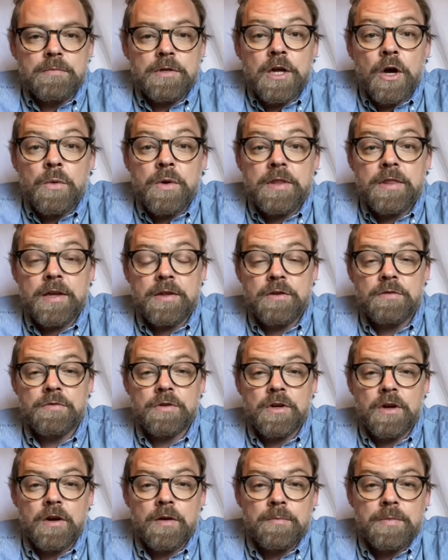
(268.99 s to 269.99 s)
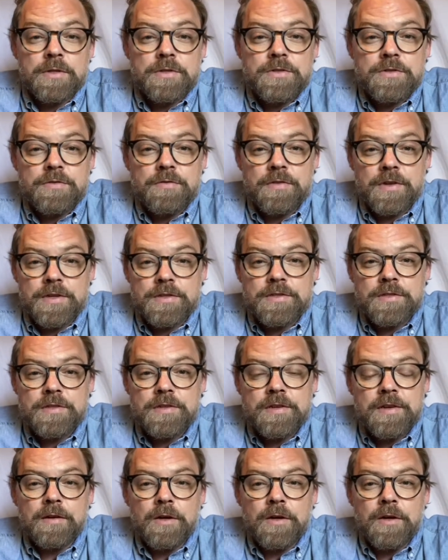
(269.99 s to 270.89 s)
knowing that you've accomplished this,